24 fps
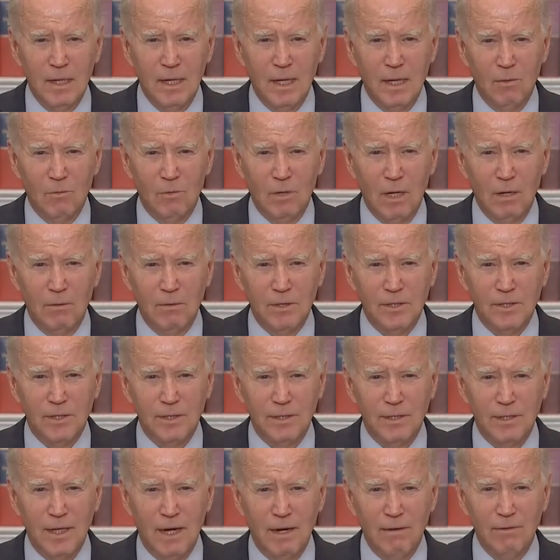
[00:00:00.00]
And while we
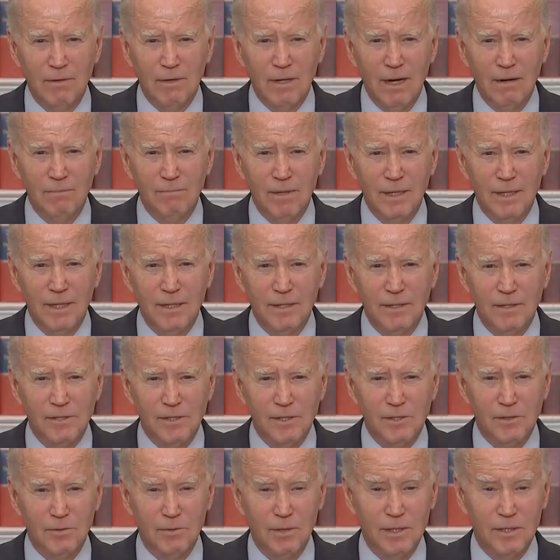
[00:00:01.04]
should never have been in the
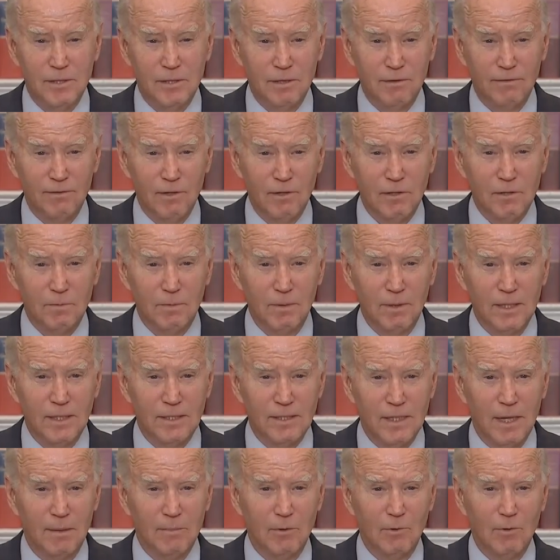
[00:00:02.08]
situation in the first
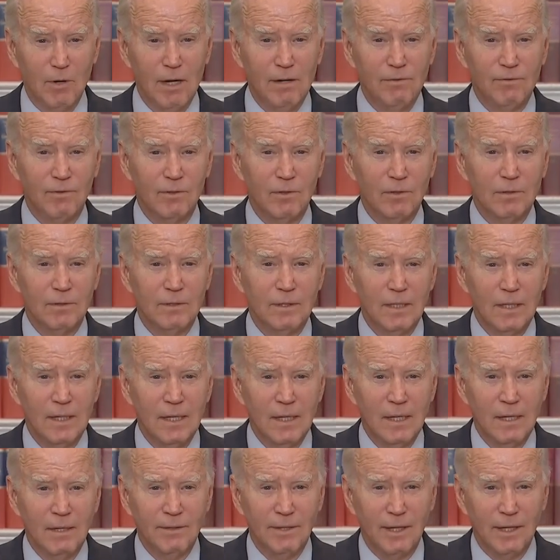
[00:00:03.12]
place, I'm grateful
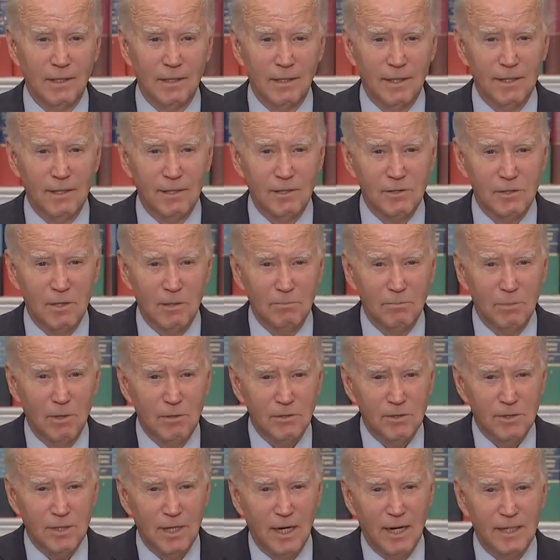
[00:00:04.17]
that leaders on
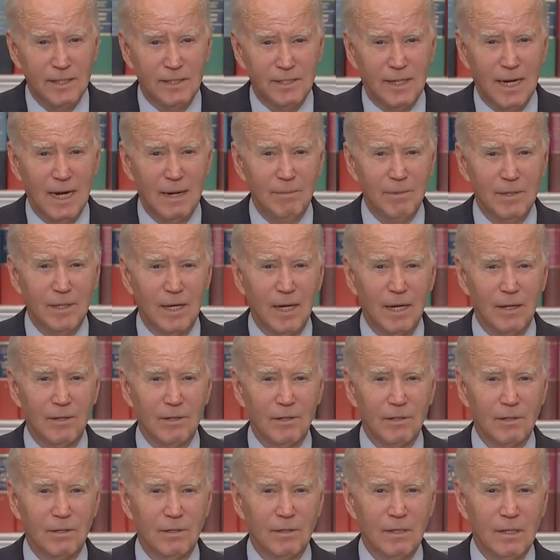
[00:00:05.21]
both sides came
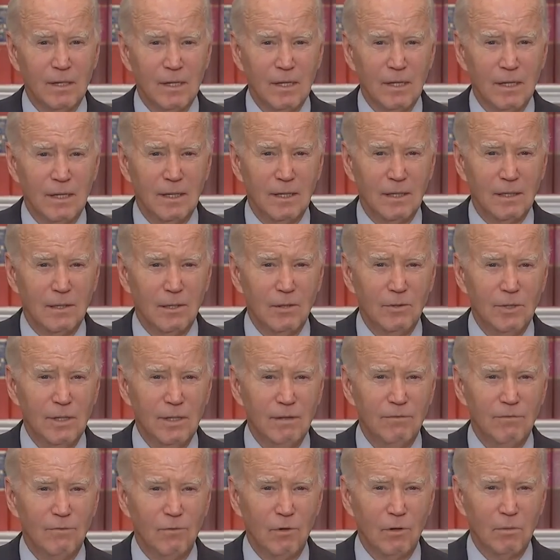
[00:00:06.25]
together,
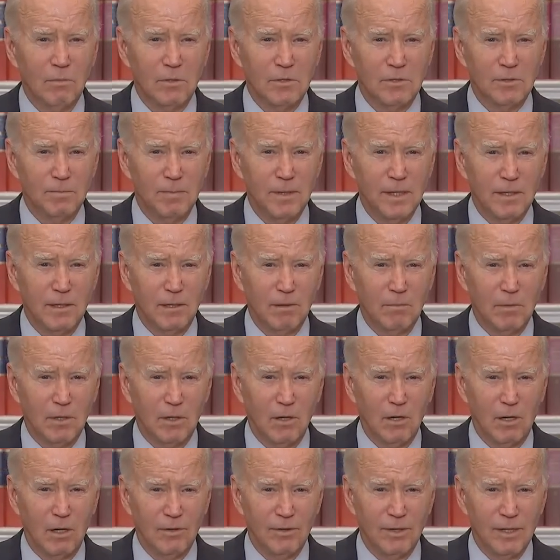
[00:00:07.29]
including former Speaker
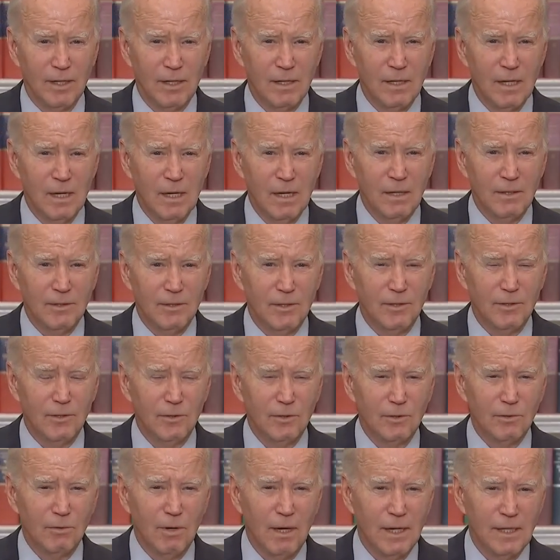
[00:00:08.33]
McCarthy, to do
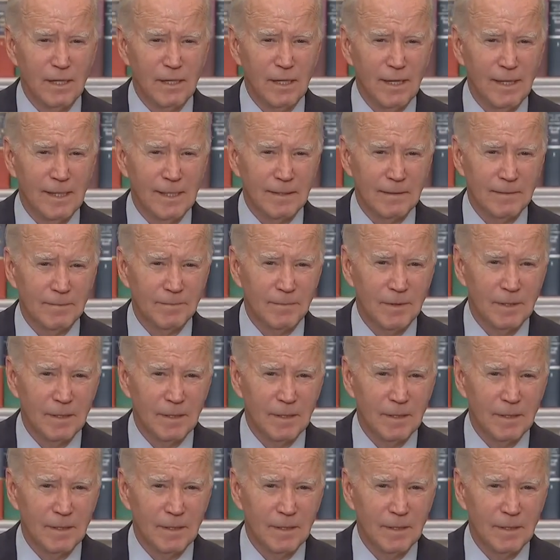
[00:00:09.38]
the right thing.